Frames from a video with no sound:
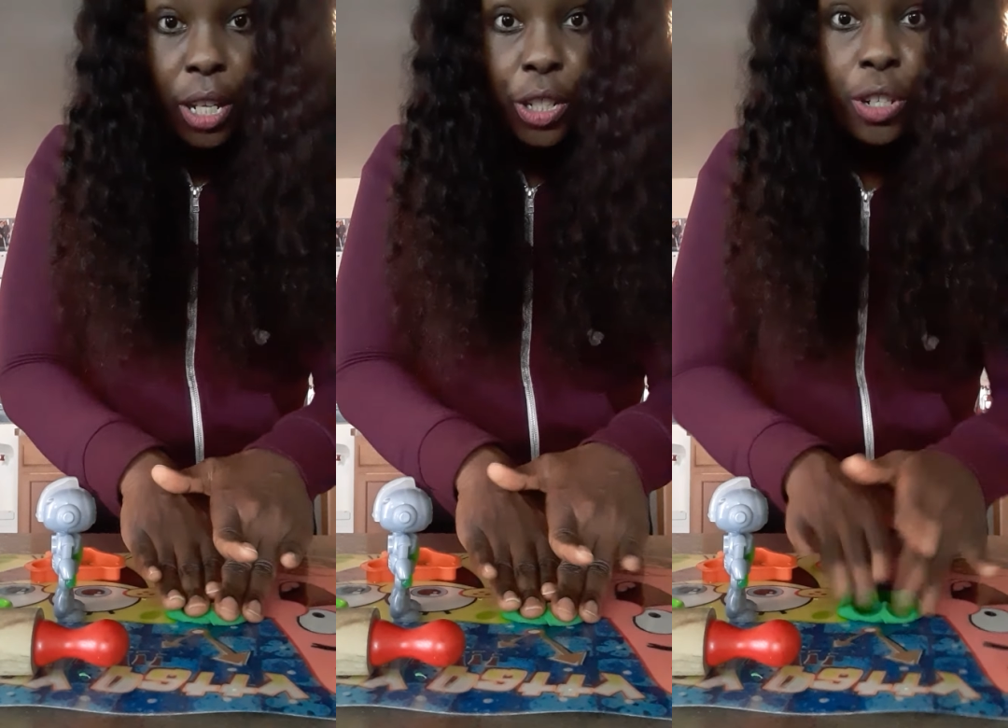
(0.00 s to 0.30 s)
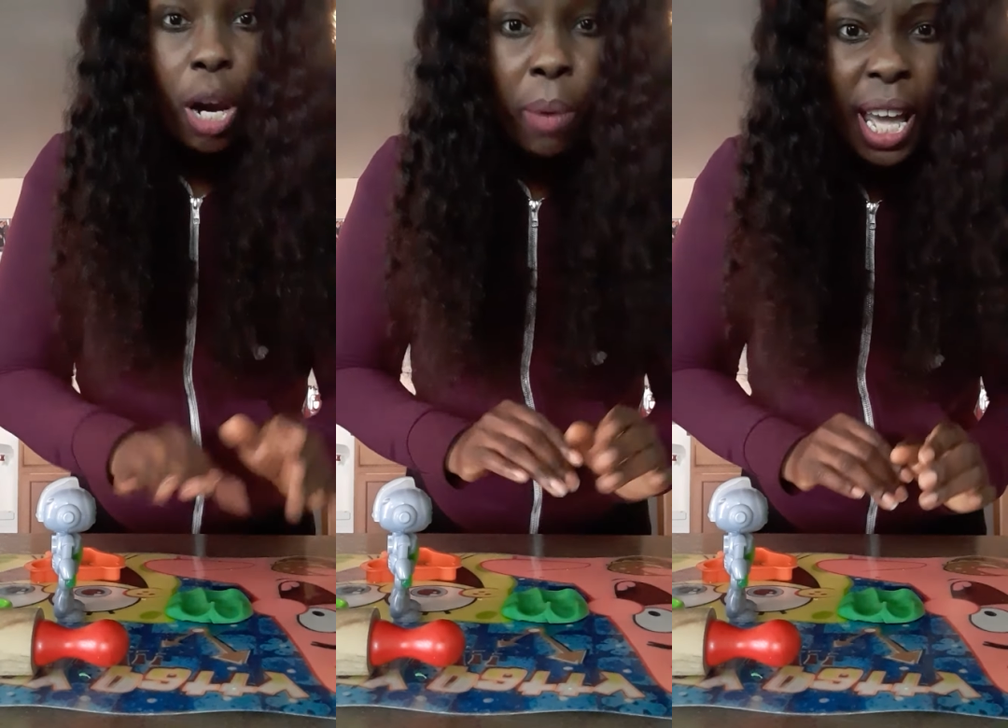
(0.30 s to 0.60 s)
You
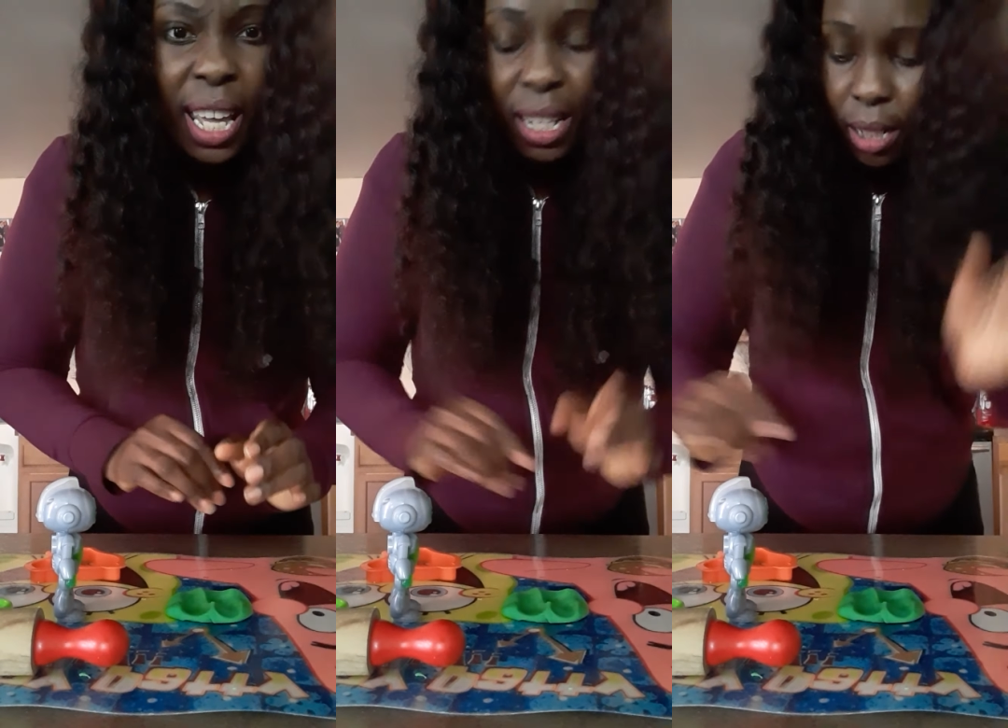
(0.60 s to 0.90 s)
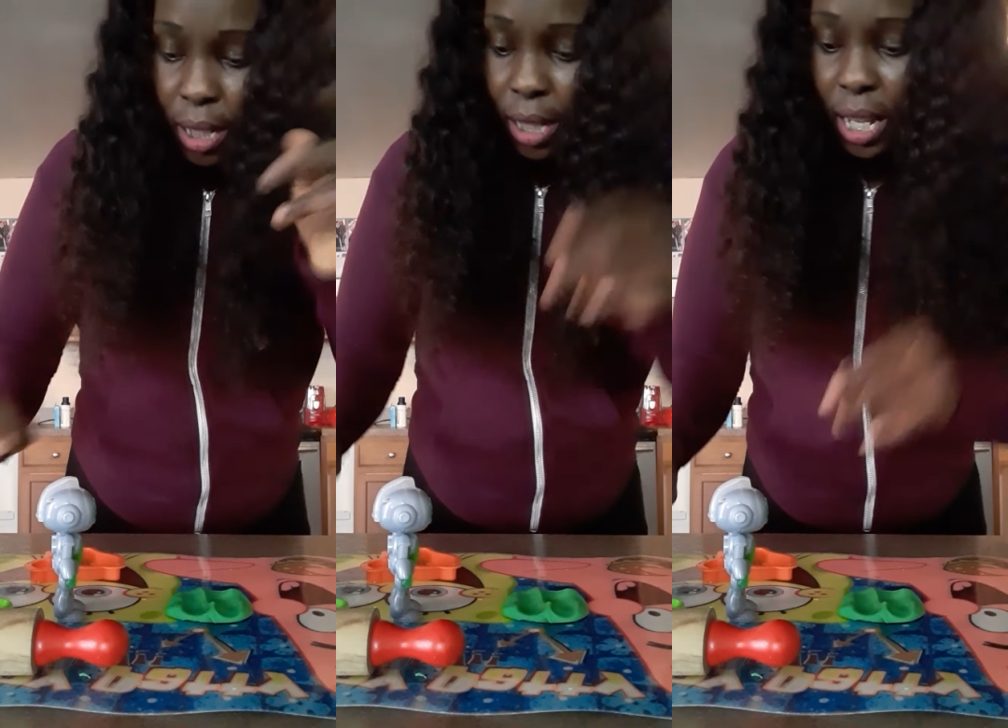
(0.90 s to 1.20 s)
know what?
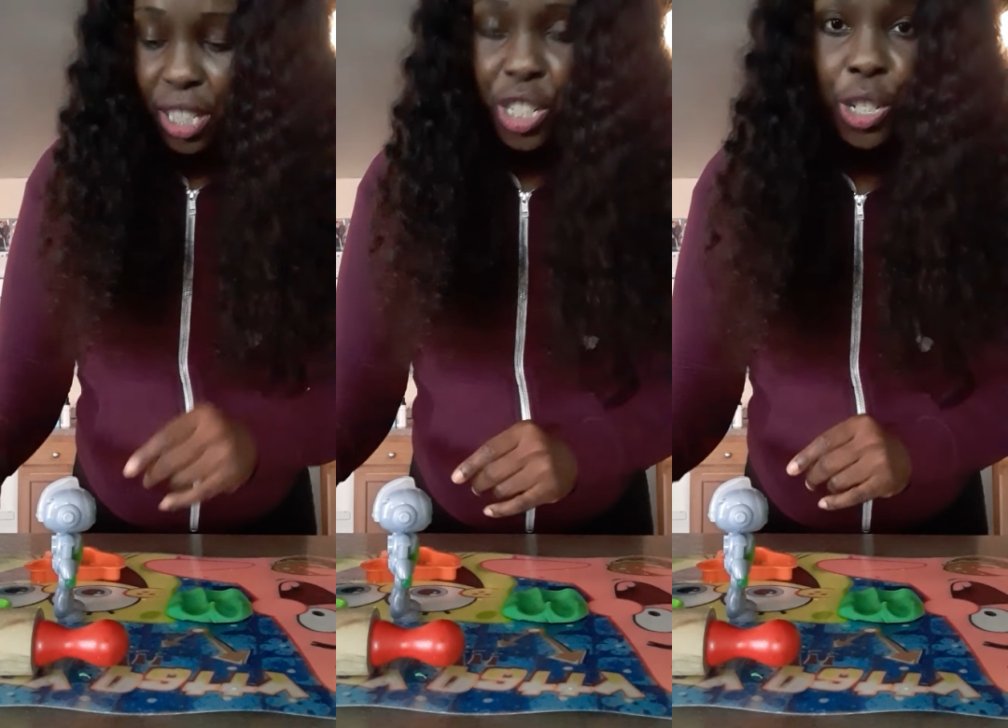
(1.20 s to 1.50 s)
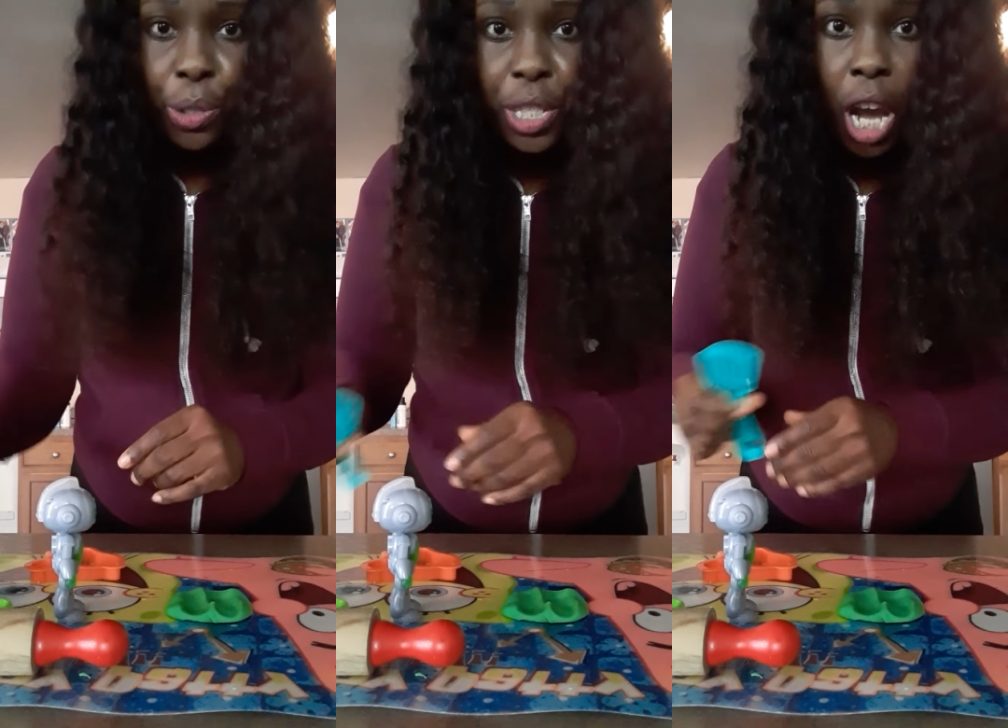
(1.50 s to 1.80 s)
Let's
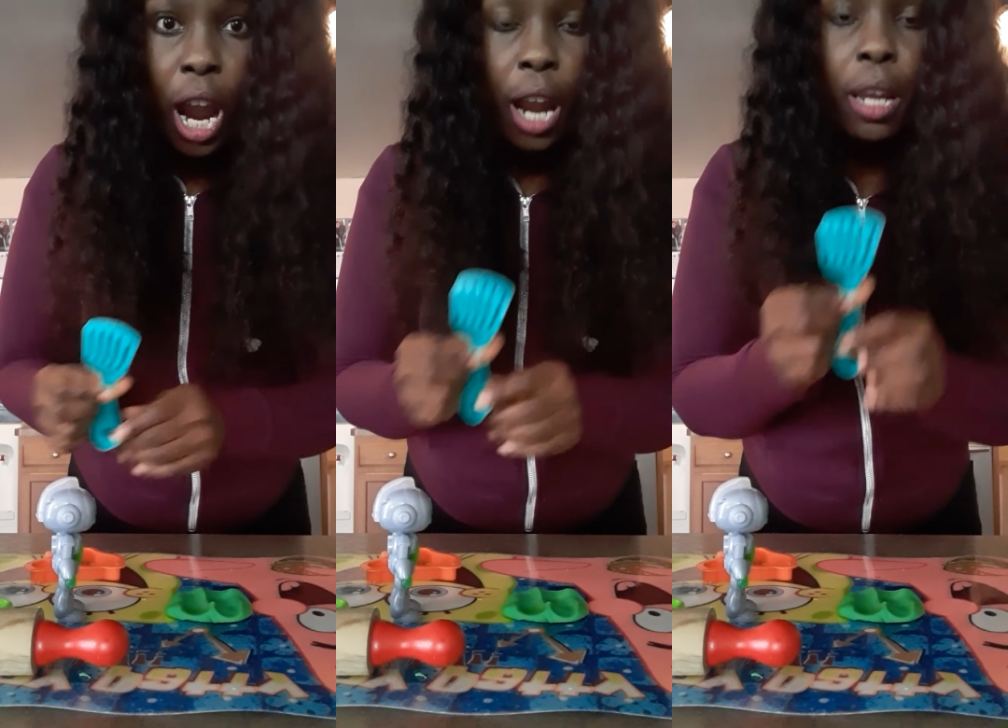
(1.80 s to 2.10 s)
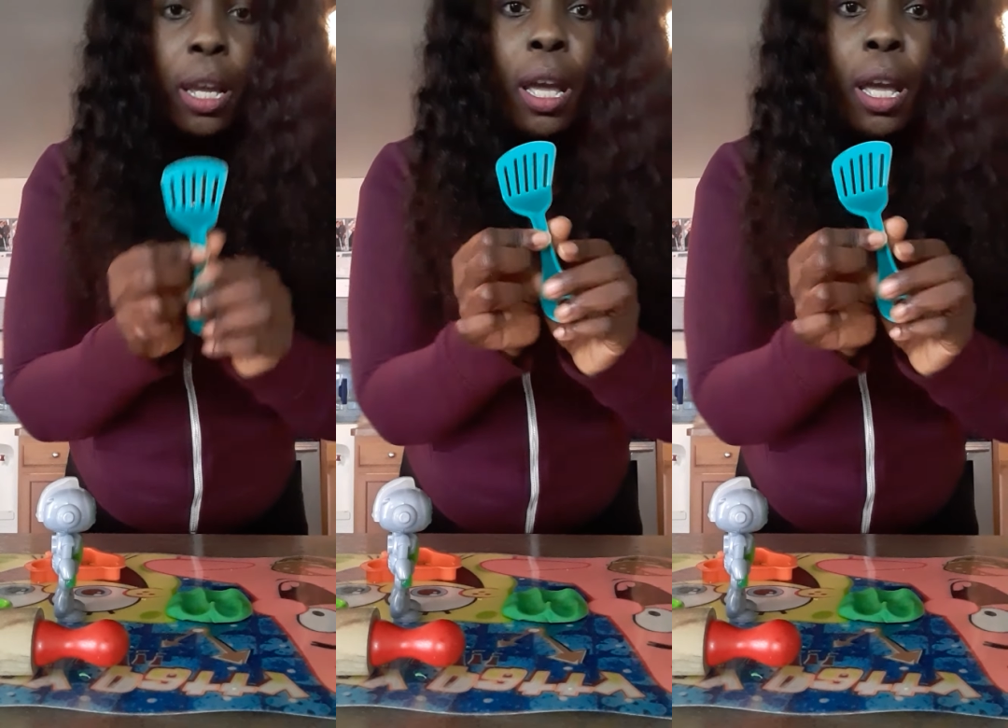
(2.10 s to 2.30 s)
use our